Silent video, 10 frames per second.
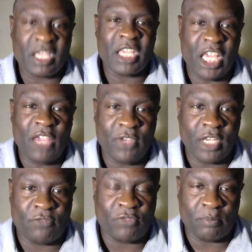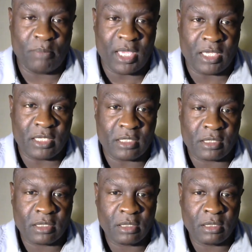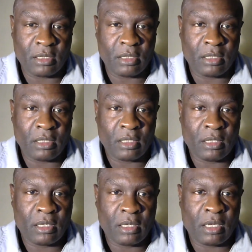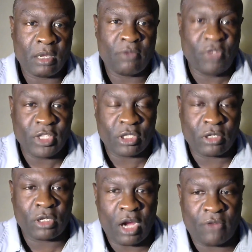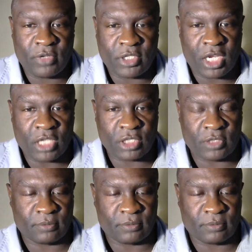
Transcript: even if it means physical confrontation.